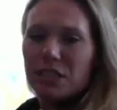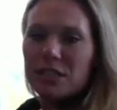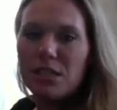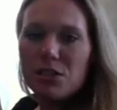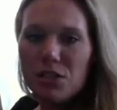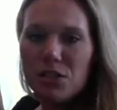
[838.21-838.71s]

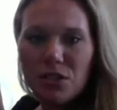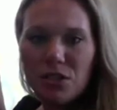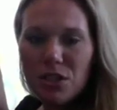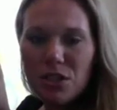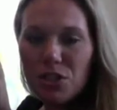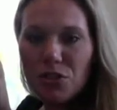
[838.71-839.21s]

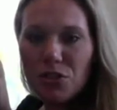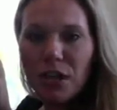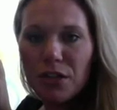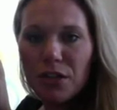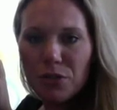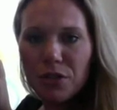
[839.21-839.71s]
since you
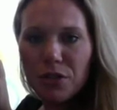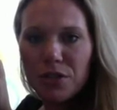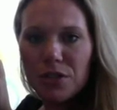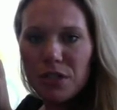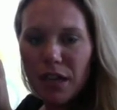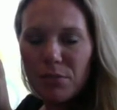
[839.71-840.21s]
got
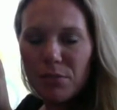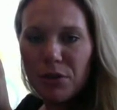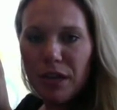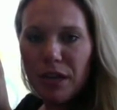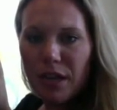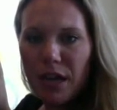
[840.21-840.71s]
yours,
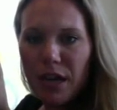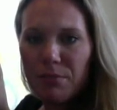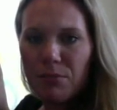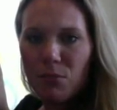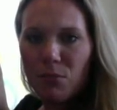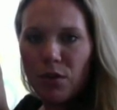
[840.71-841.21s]
Anne-Marie,
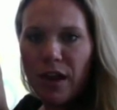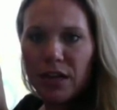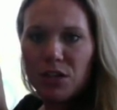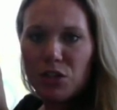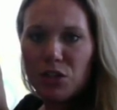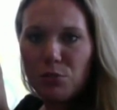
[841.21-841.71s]
we've added 2